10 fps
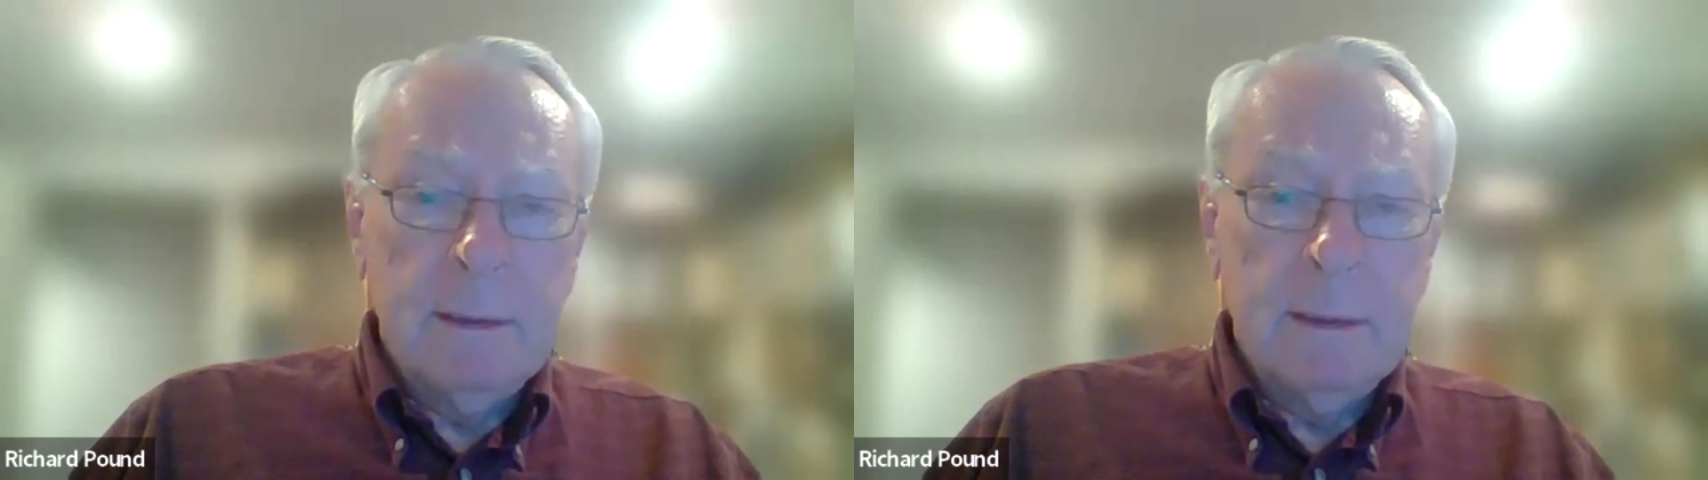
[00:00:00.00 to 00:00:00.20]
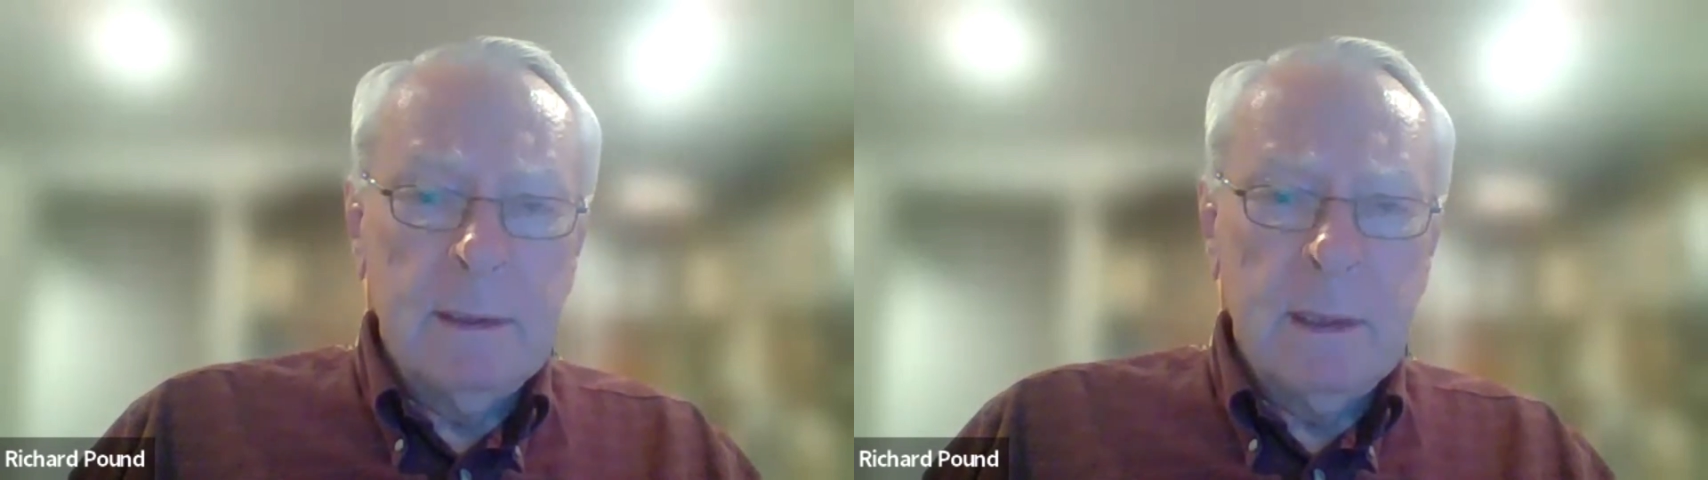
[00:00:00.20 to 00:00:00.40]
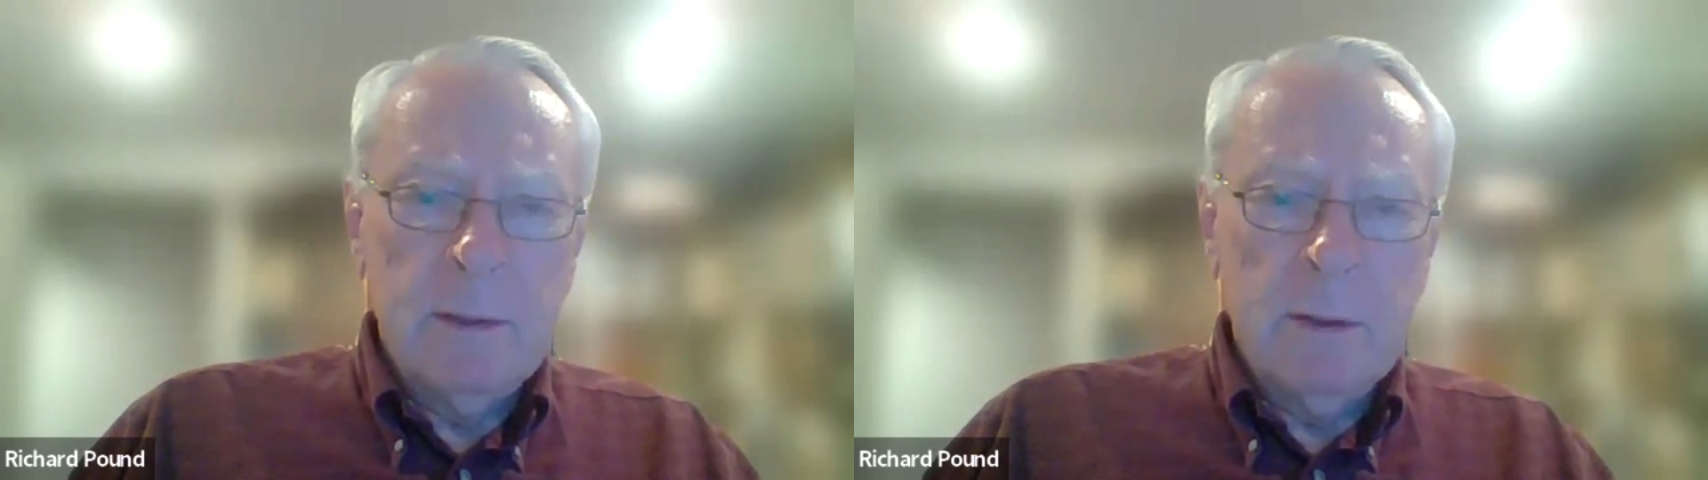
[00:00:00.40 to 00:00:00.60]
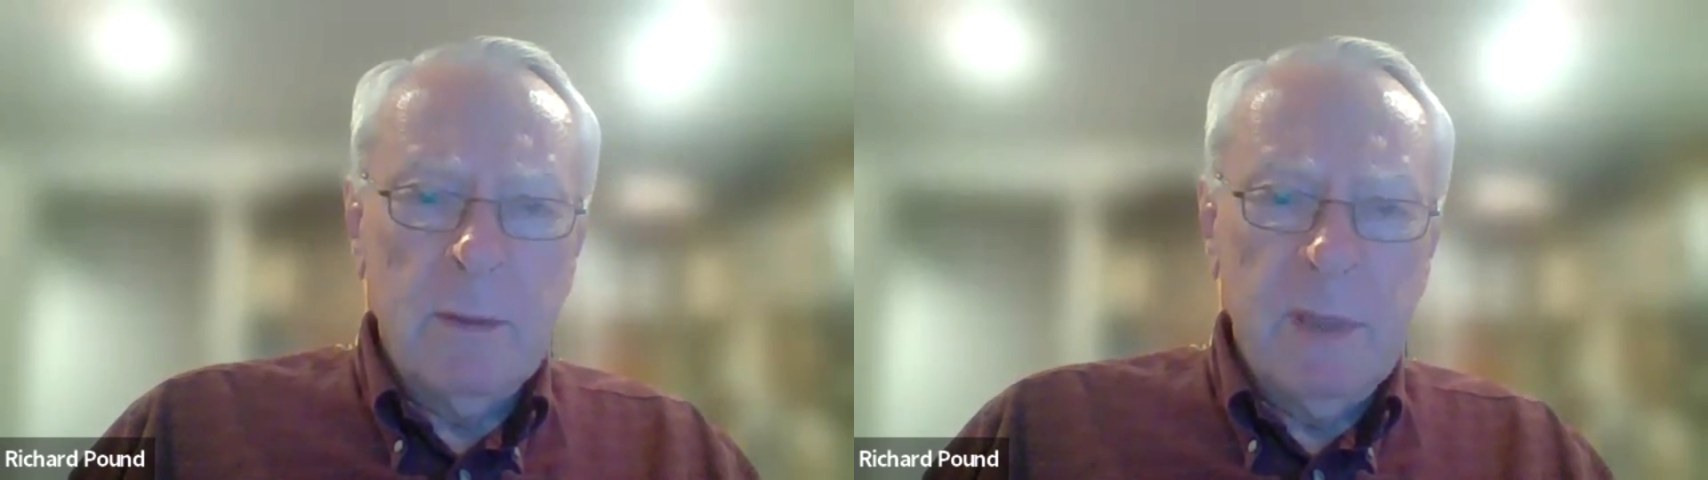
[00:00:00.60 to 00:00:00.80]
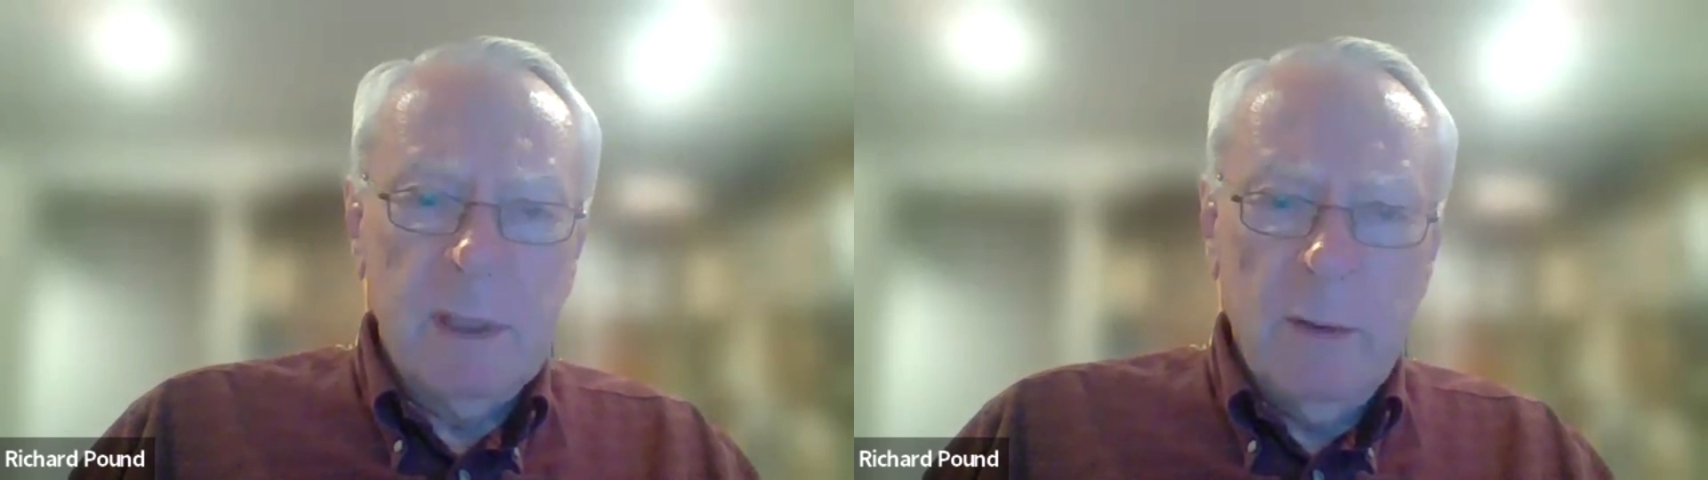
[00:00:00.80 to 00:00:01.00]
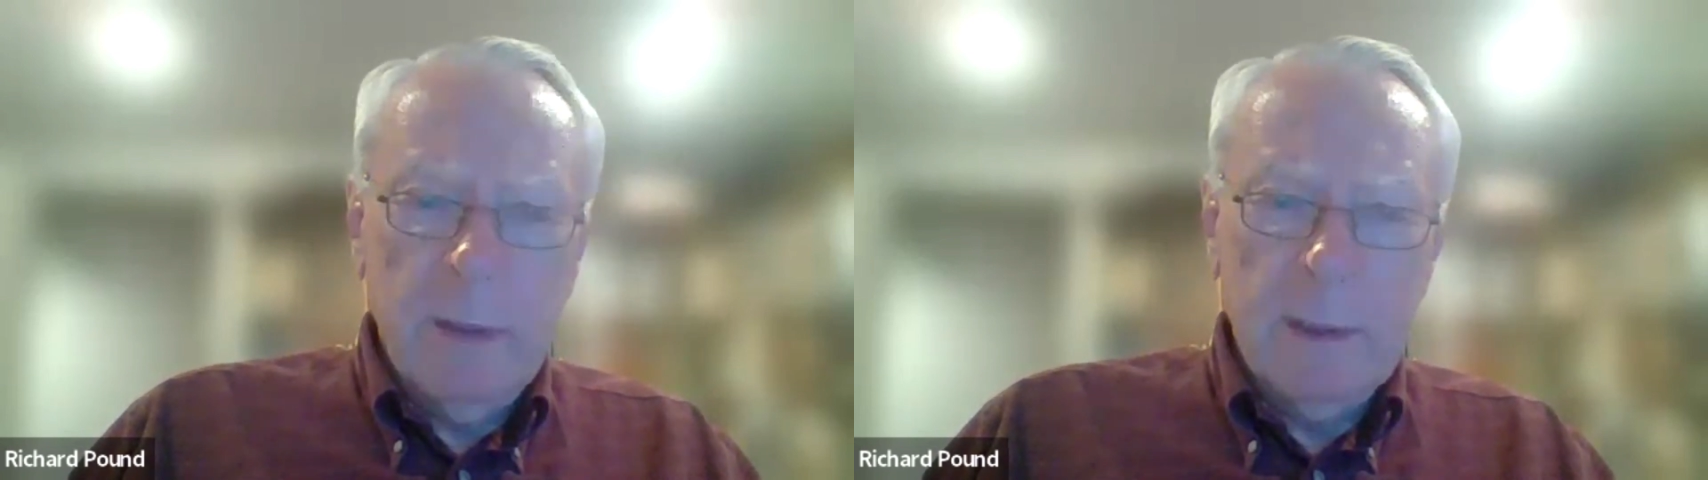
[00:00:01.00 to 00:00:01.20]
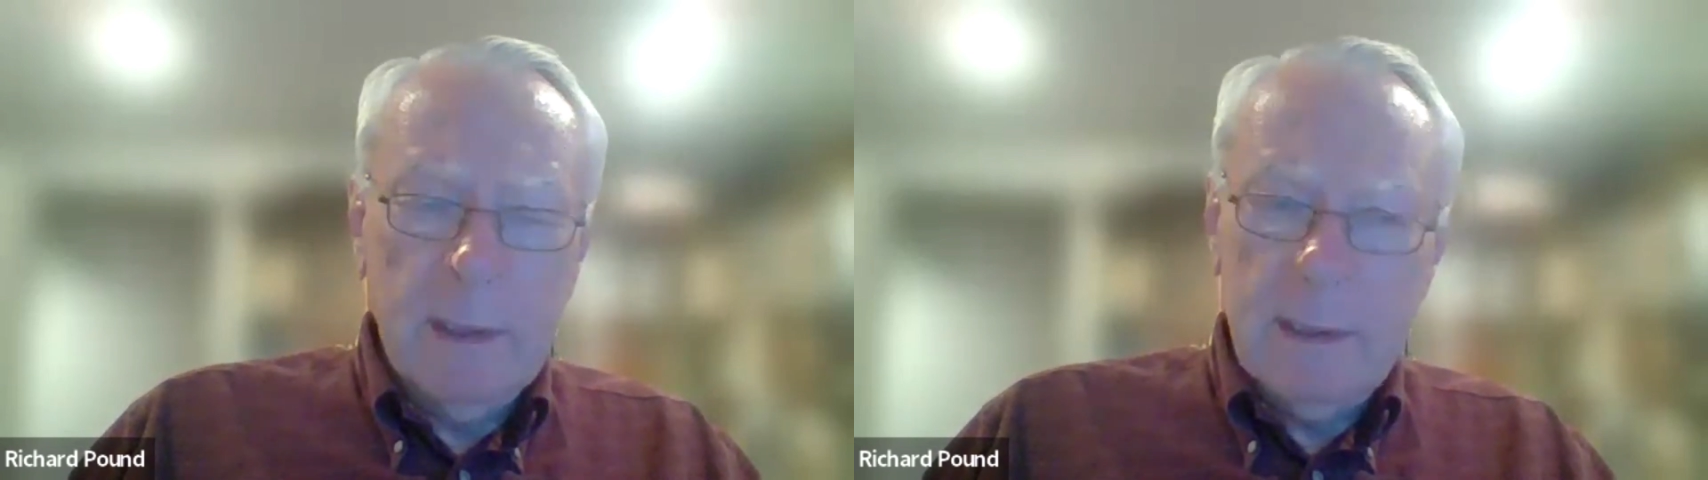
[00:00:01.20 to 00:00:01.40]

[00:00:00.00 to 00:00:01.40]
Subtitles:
he said, "You're going to be a lawyer."